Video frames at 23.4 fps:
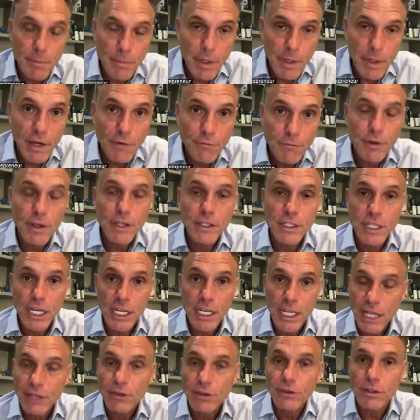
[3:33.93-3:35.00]
if to
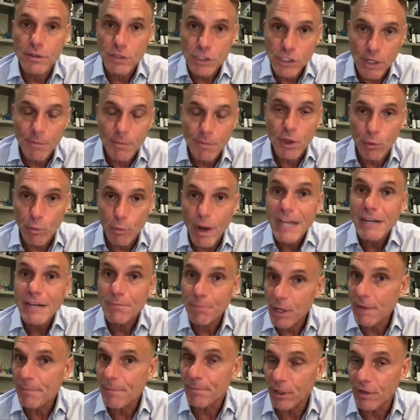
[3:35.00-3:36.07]
get some of the right
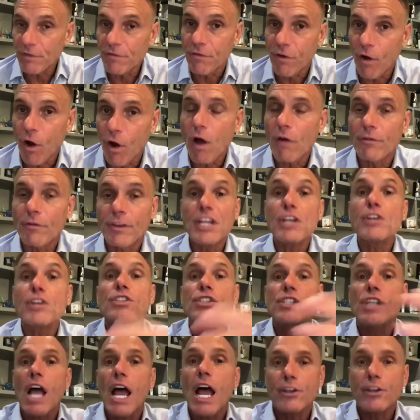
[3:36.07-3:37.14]
people involved
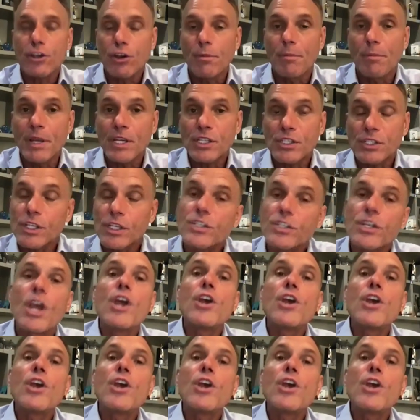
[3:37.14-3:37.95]
inside your business,